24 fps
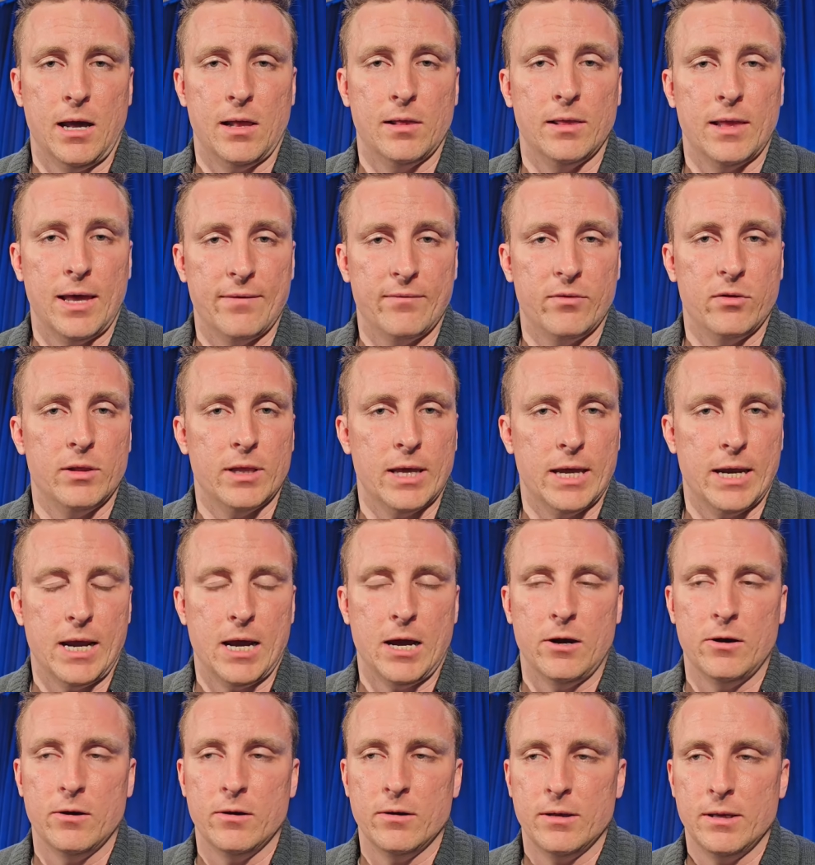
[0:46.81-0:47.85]
a level
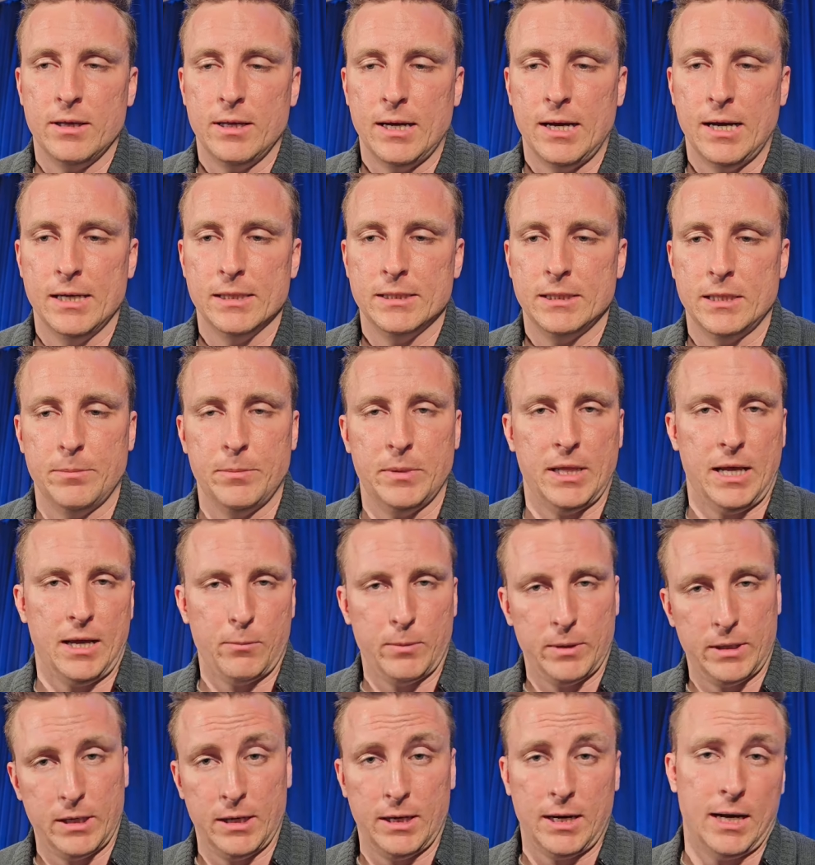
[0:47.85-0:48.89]
layout uh, something
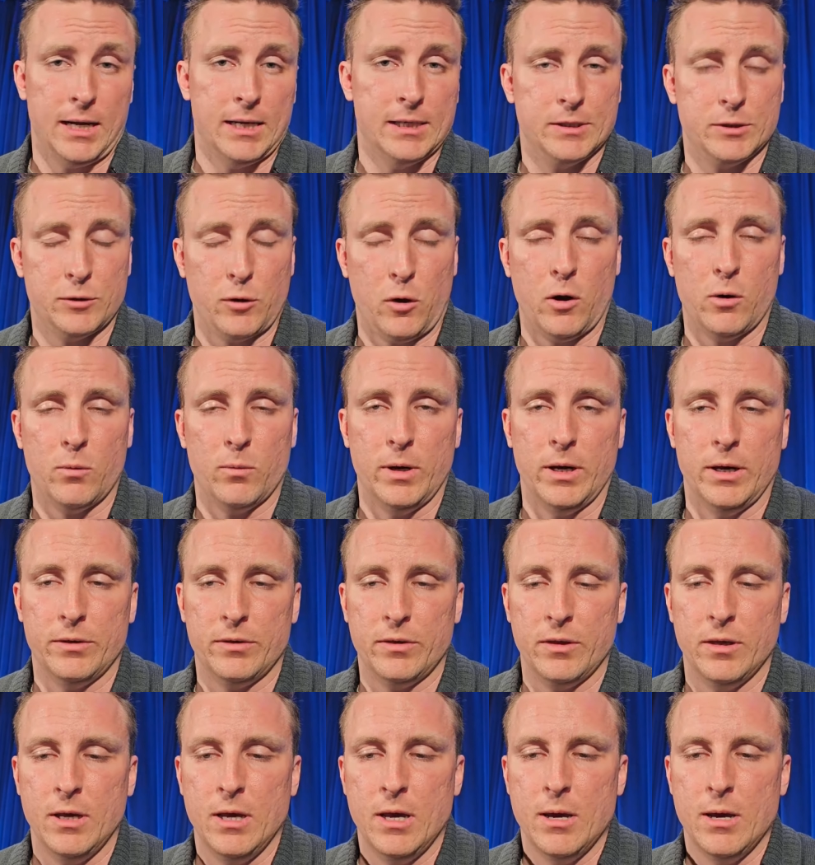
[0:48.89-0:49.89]
that we can kind of start with,